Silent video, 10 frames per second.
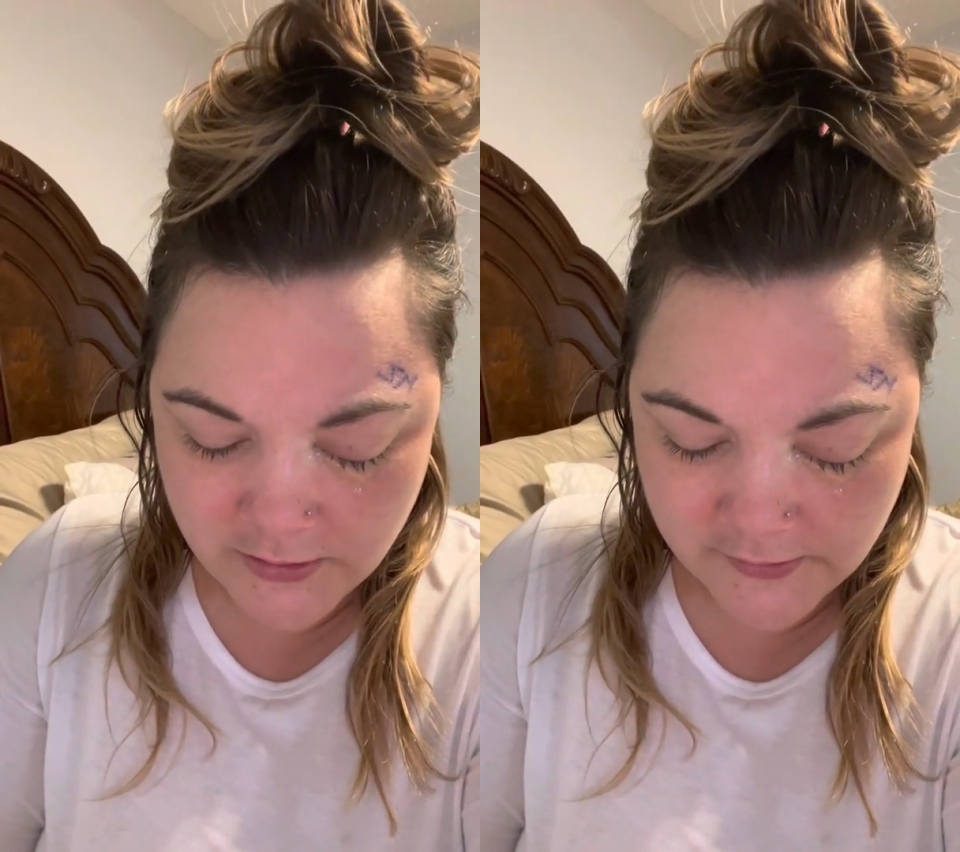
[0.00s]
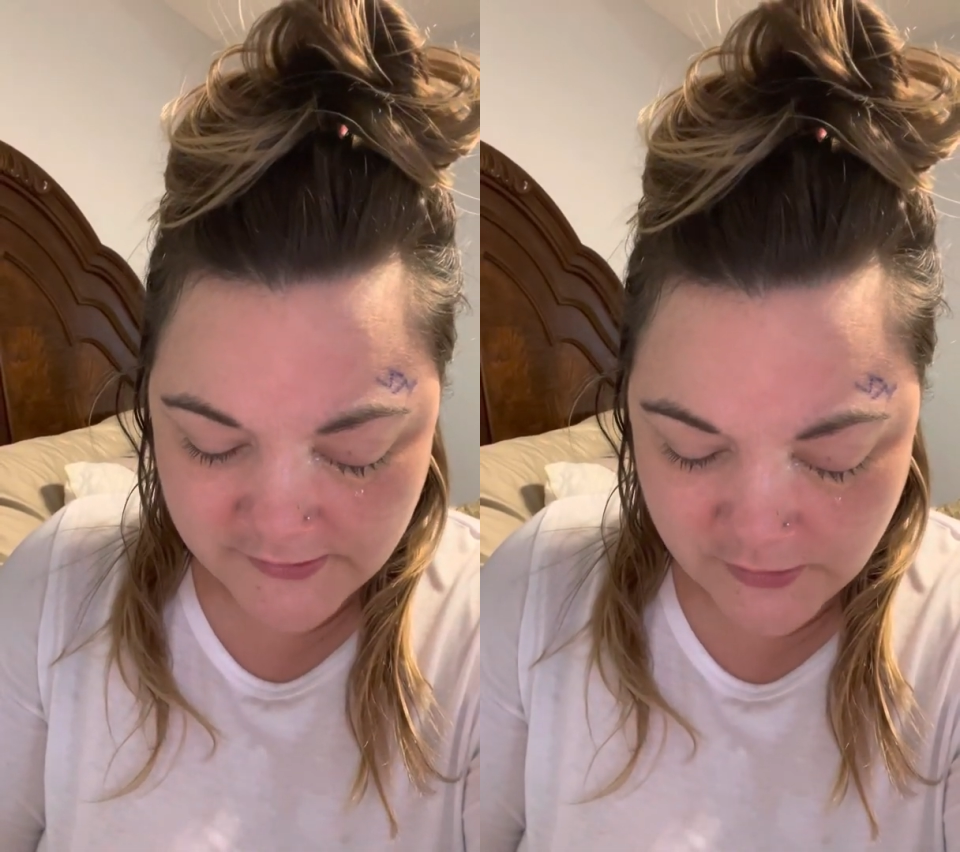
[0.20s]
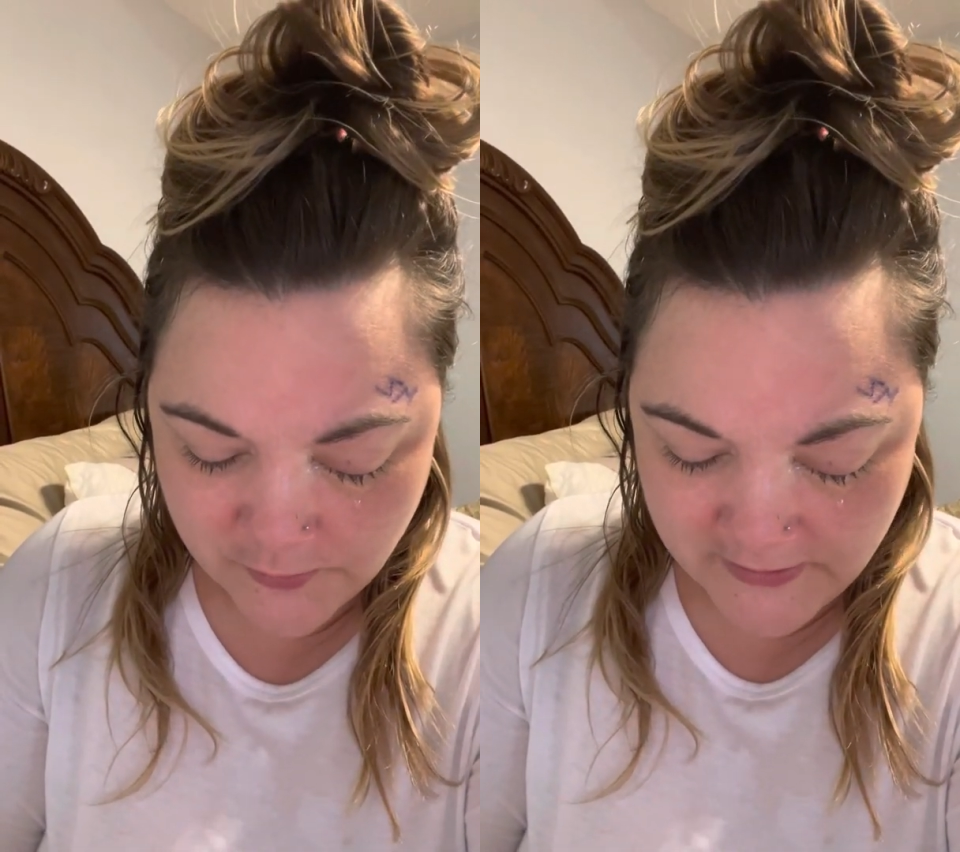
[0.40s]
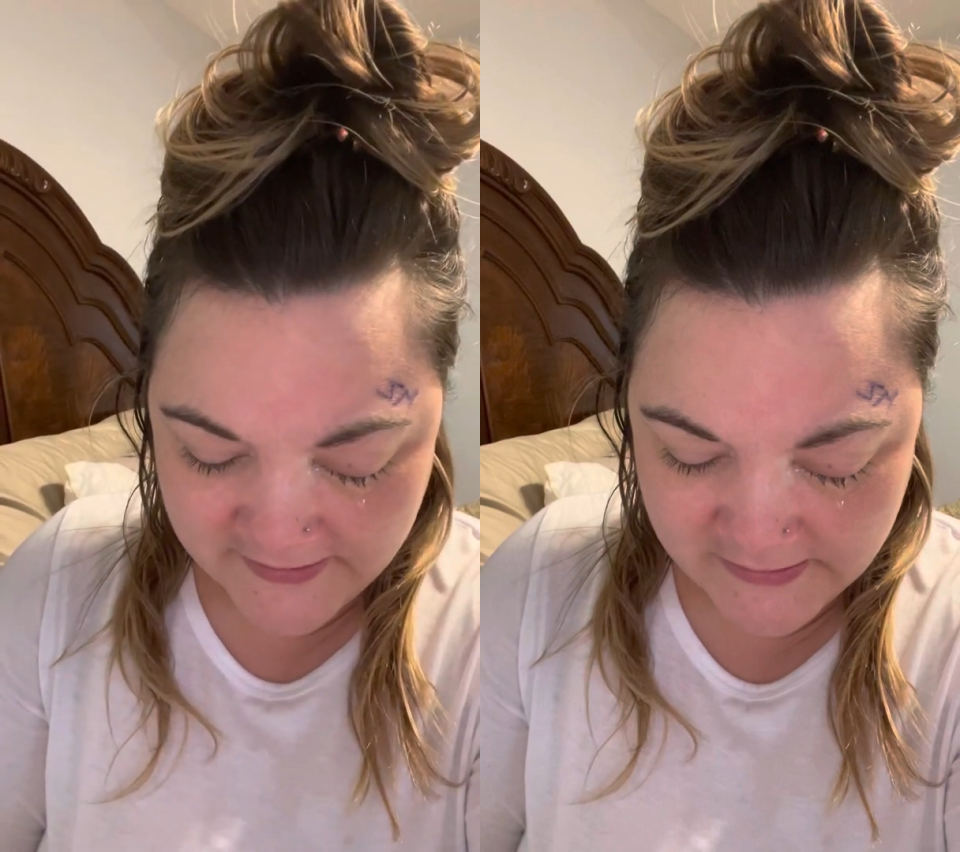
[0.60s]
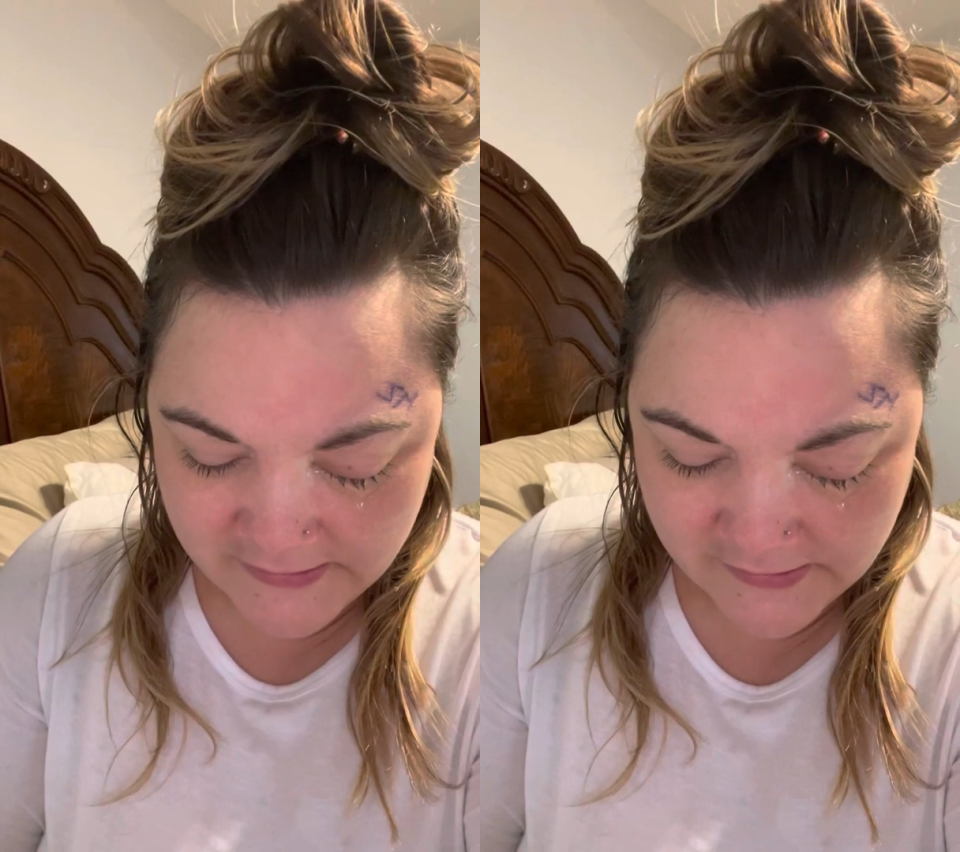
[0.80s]
So
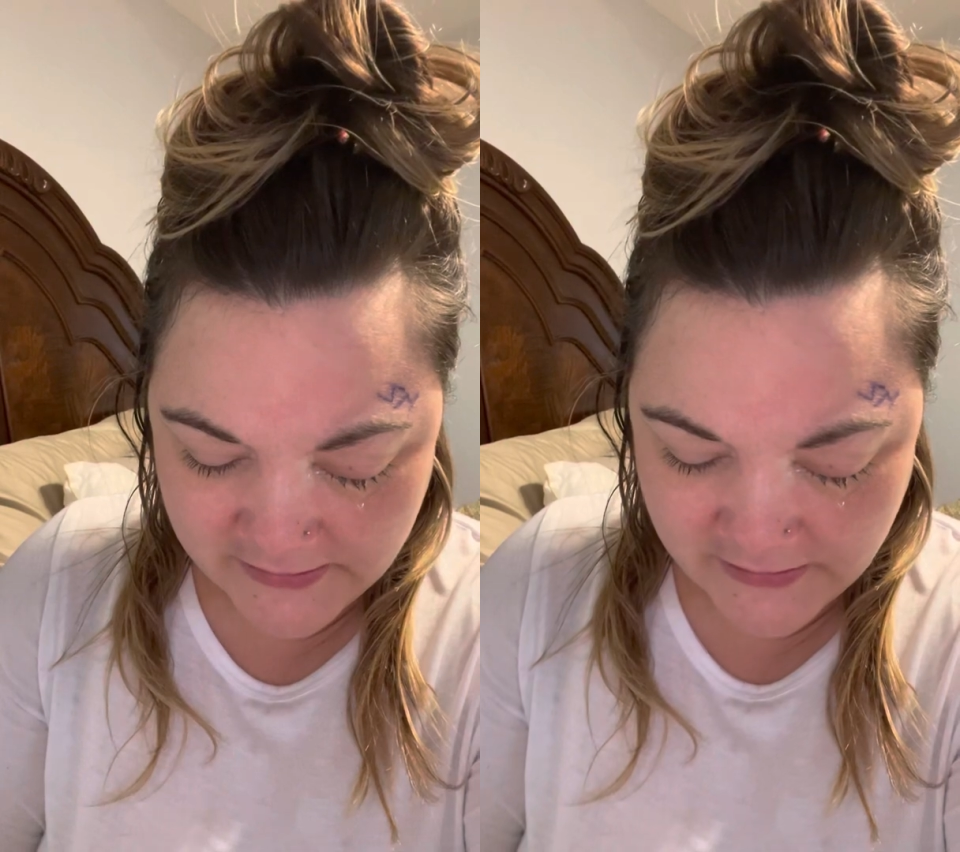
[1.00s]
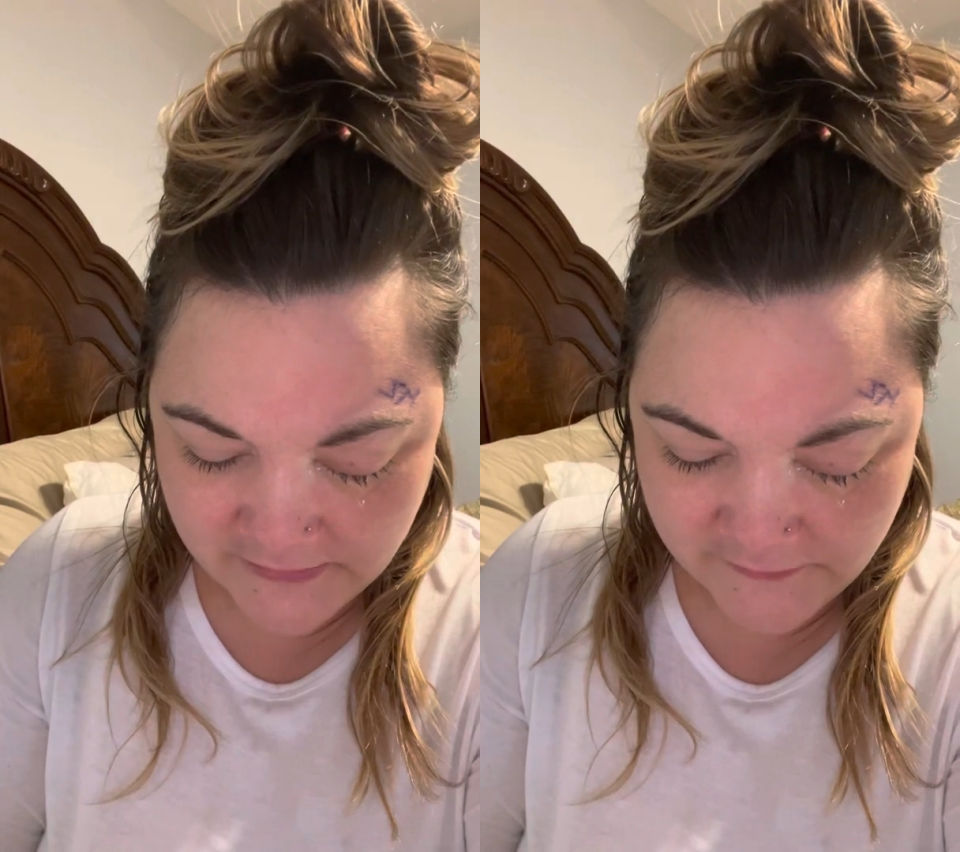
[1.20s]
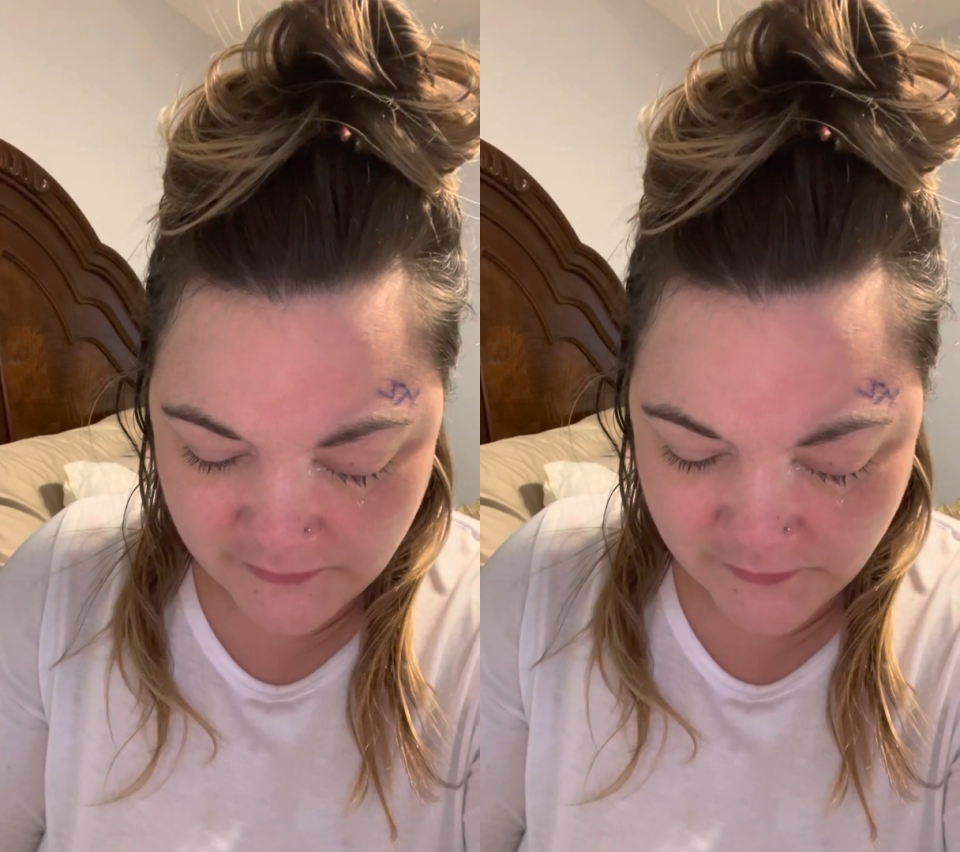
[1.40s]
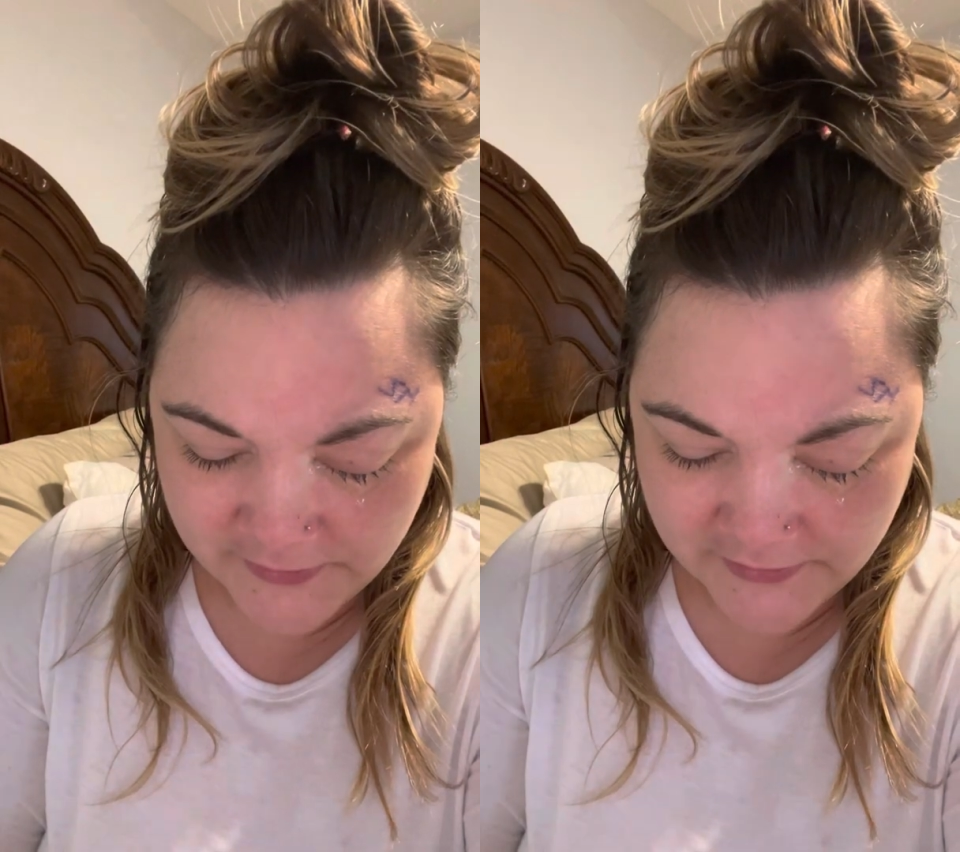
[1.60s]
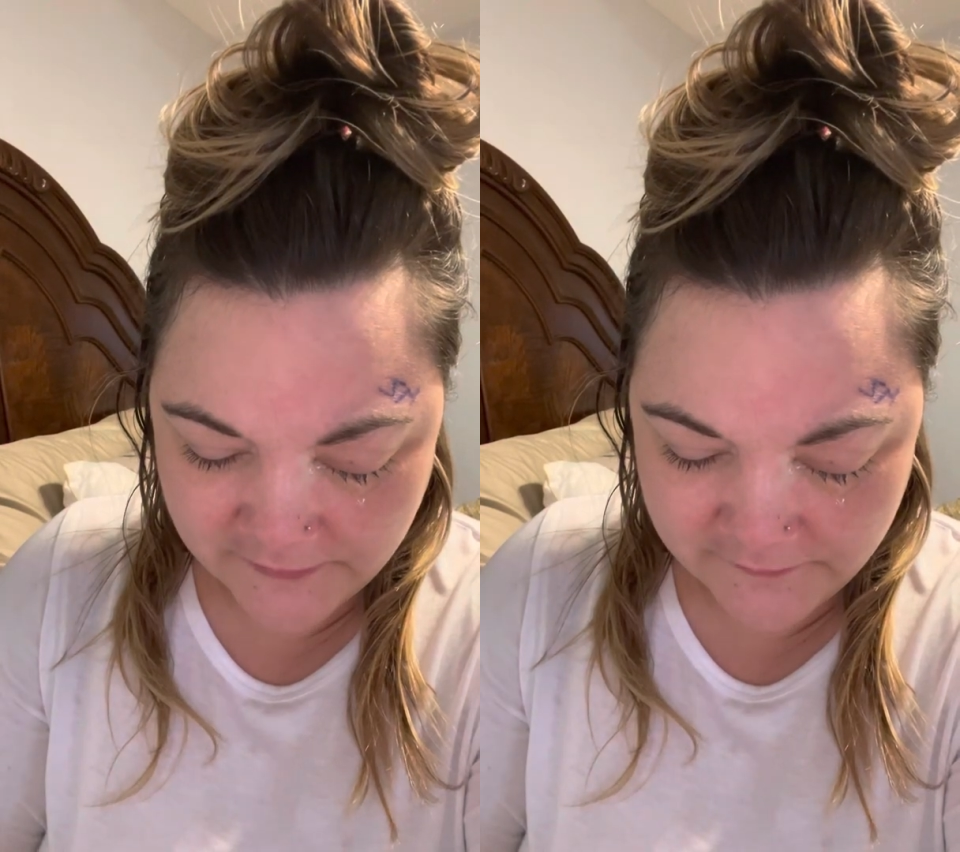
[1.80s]
basically, if you want
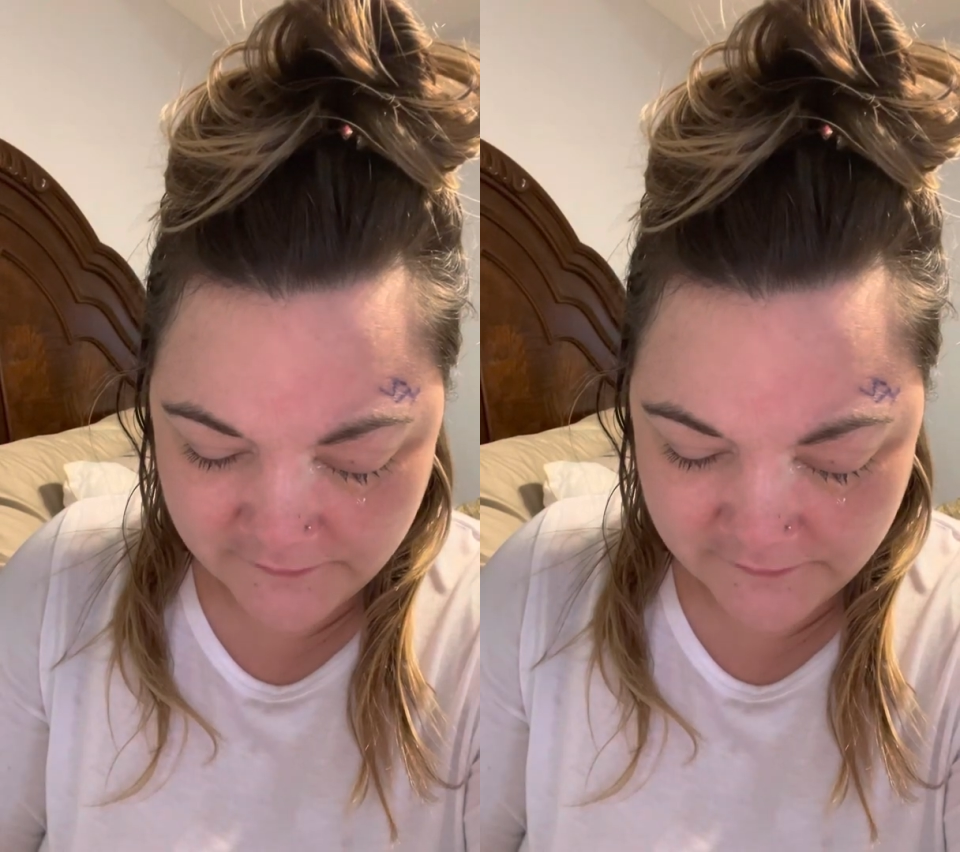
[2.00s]
to,